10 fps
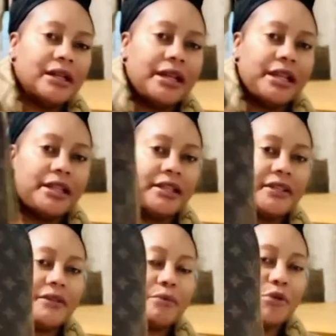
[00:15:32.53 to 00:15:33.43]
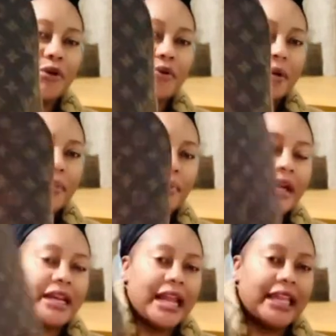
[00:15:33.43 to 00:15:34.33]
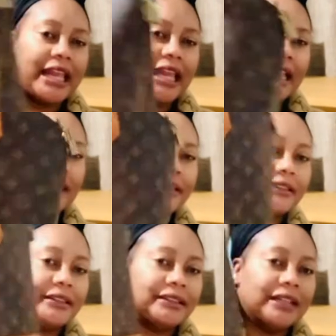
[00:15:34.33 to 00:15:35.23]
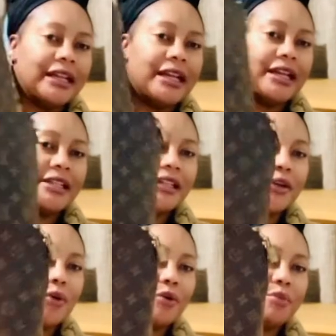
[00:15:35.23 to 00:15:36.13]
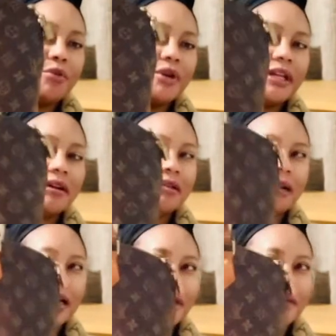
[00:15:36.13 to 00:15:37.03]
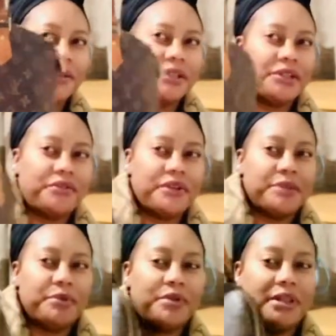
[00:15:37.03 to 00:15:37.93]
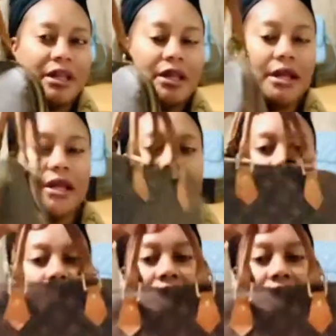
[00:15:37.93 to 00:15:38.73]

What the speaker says: in this monogram print. Again, it's an old model. I don't know the difference between the ones